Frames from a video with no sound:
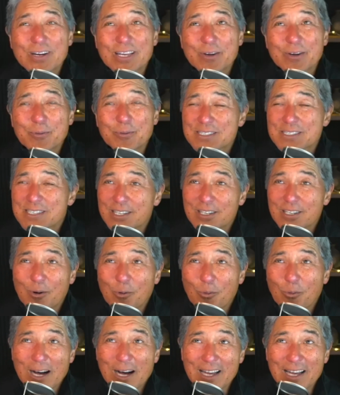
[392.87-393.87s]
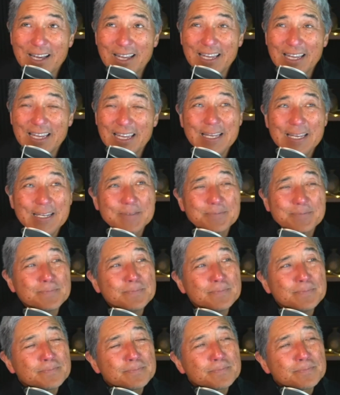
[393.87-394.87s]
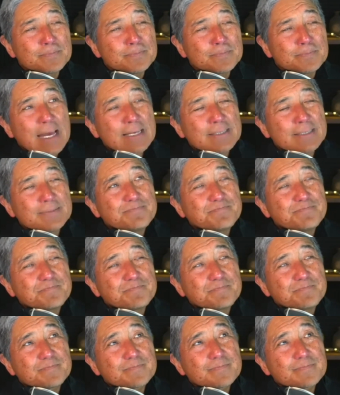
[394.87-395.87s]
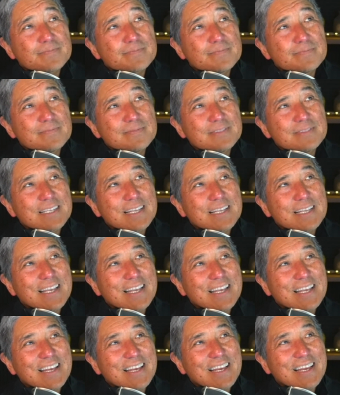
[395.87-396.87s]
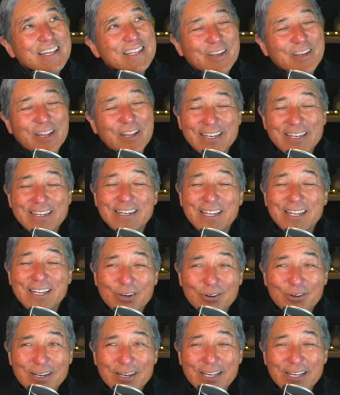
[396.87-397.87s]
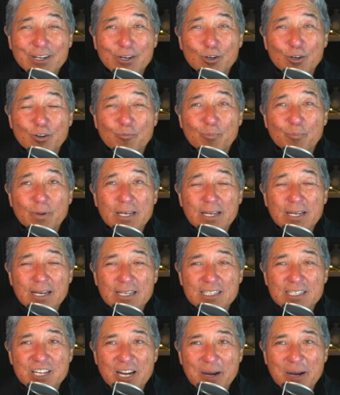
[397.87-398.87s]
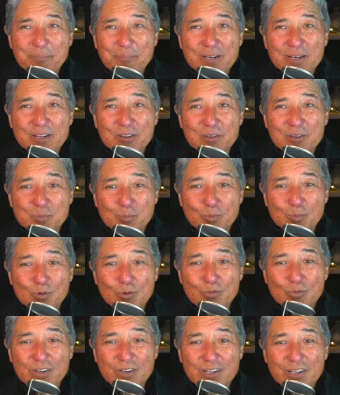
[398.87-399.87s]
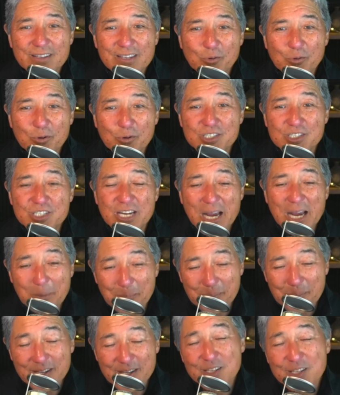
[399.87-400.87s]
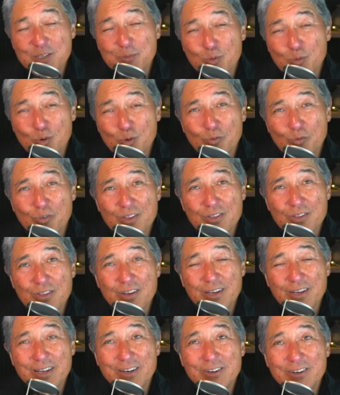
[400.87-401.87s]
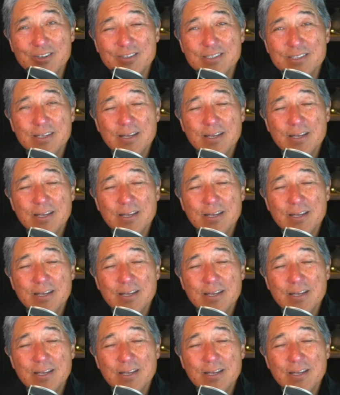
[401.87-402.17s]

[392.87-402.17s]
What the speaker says: was in Hawaii, and it literally could have been a Japanese movie. There were Japanese movie theaters,